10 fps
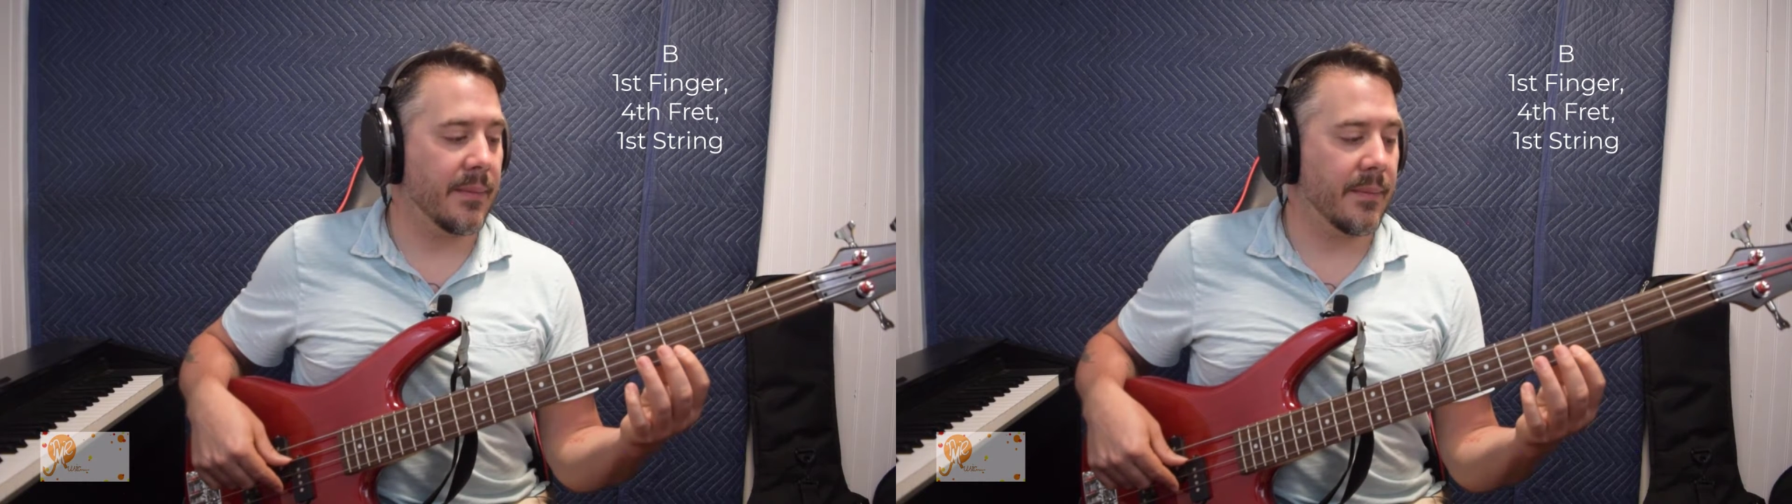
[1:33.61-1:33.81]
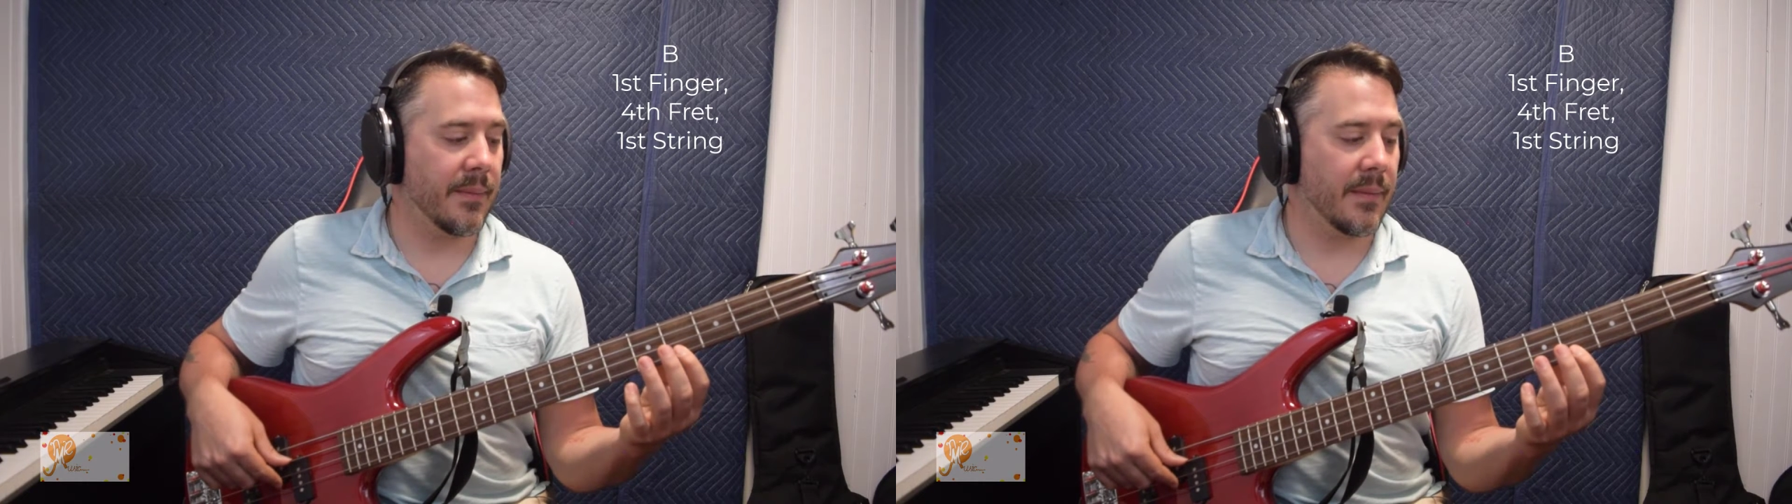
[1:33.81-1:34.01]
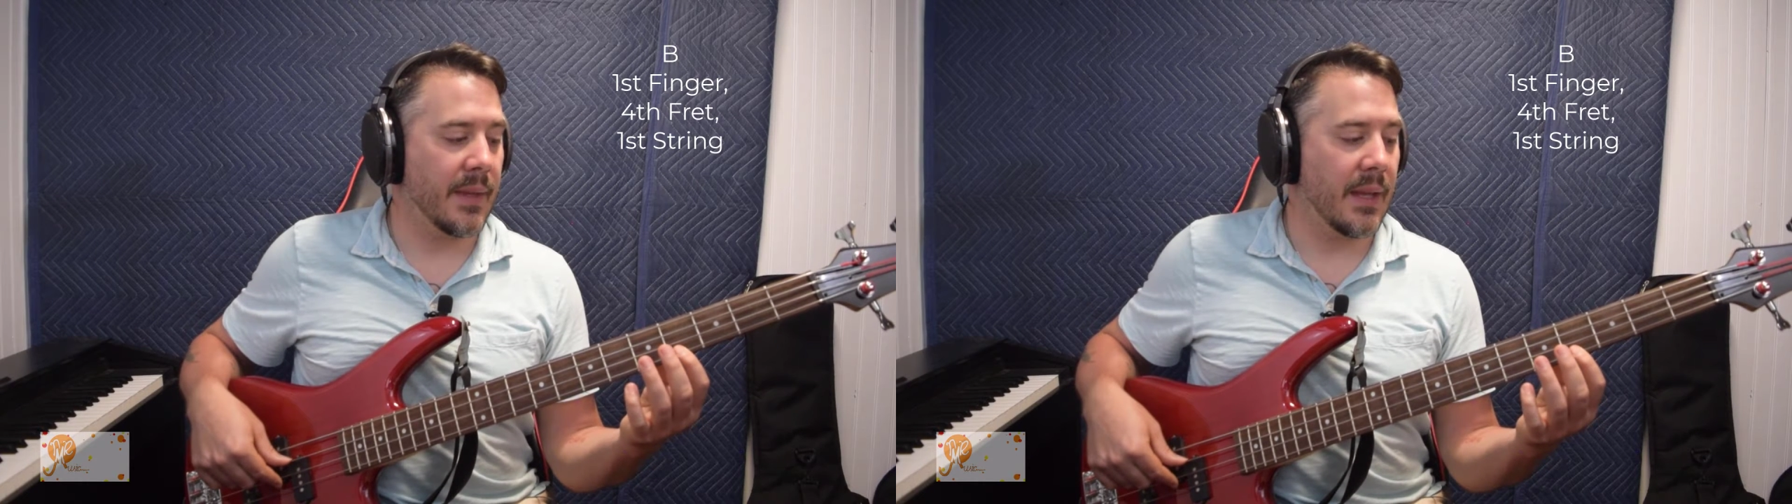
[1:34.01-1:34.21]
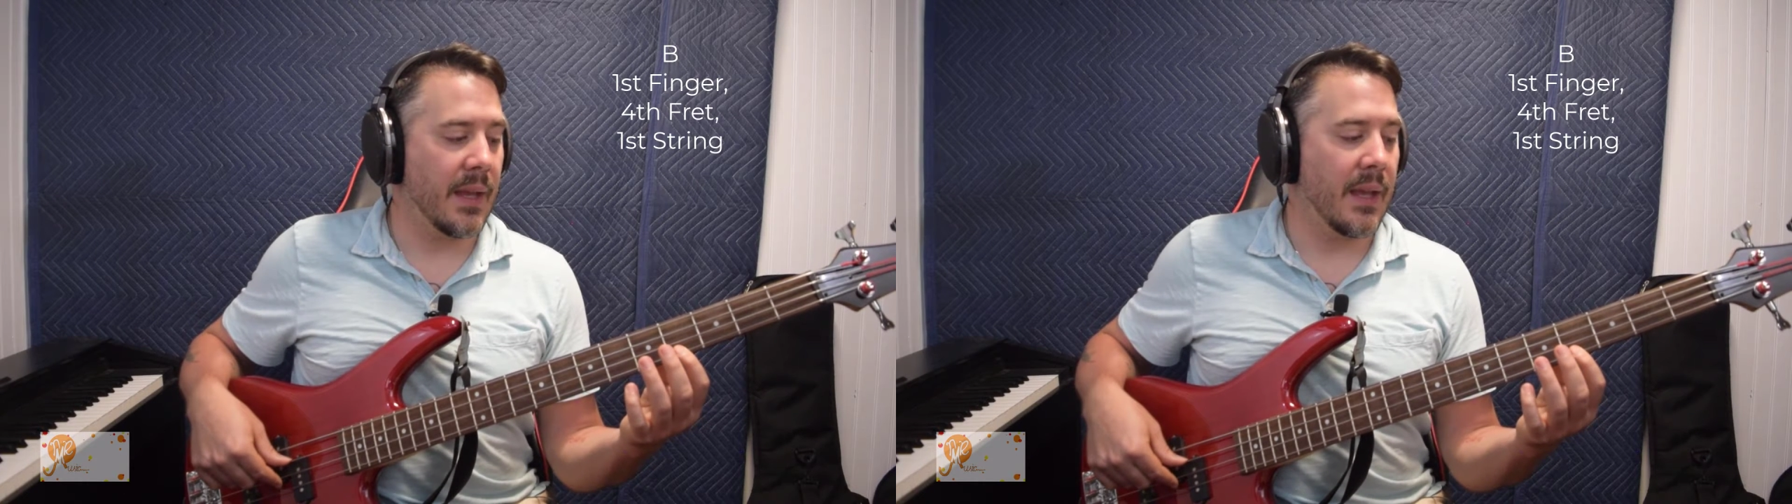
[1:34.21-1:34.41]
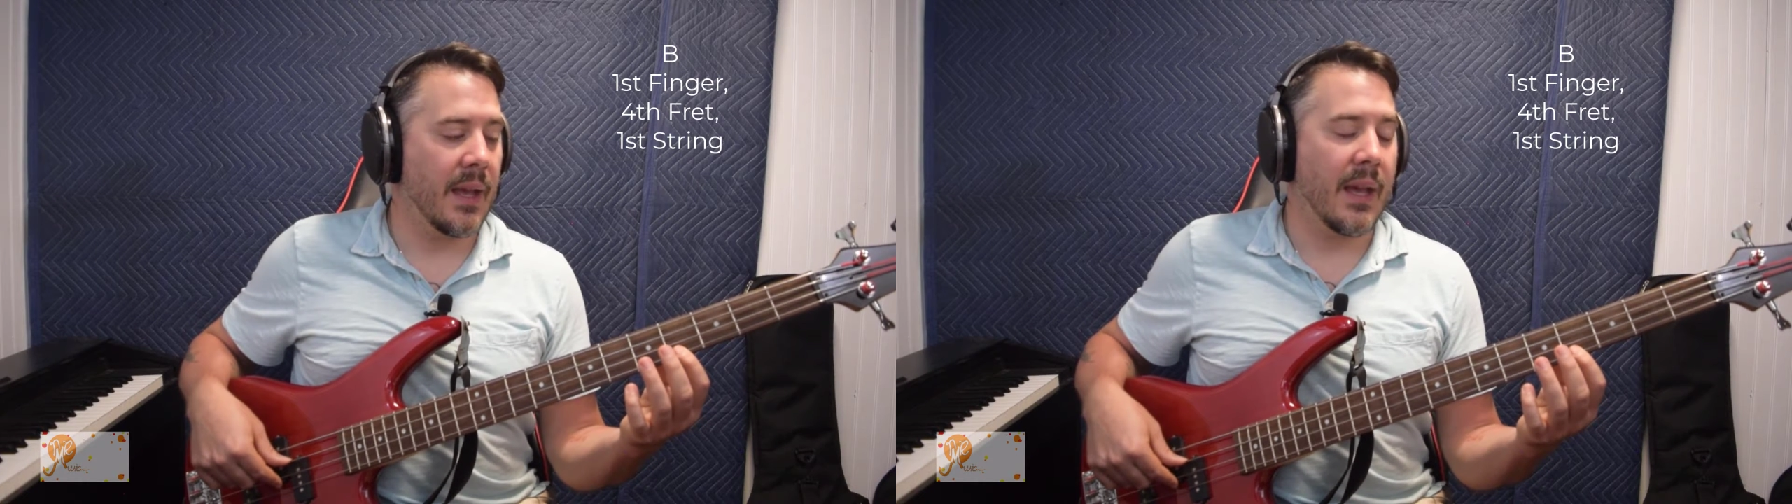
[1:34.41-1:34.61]

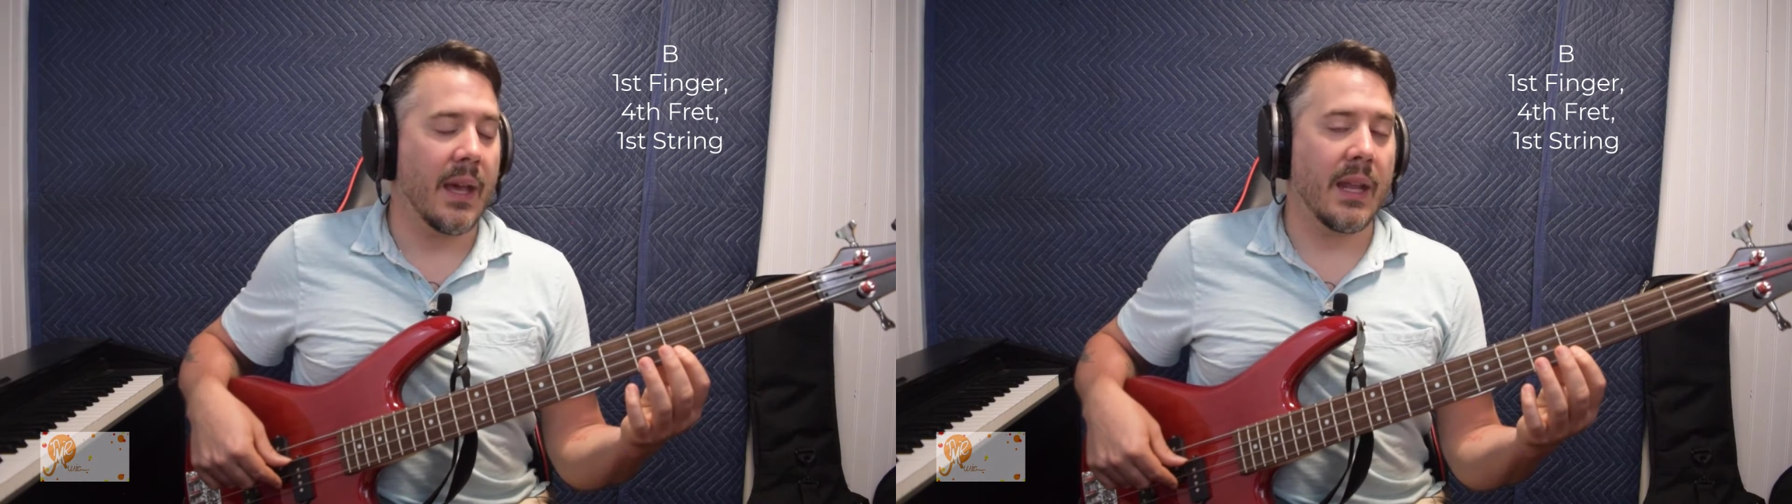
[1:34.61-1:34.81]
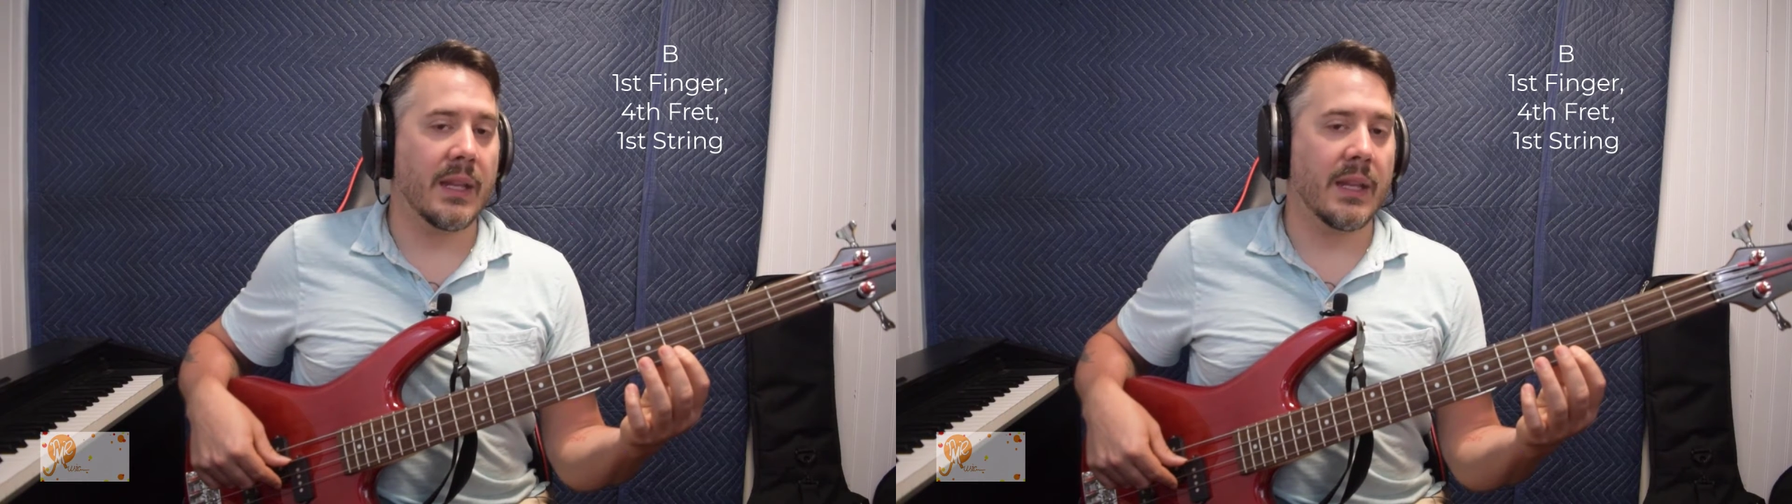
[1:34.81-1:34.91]
and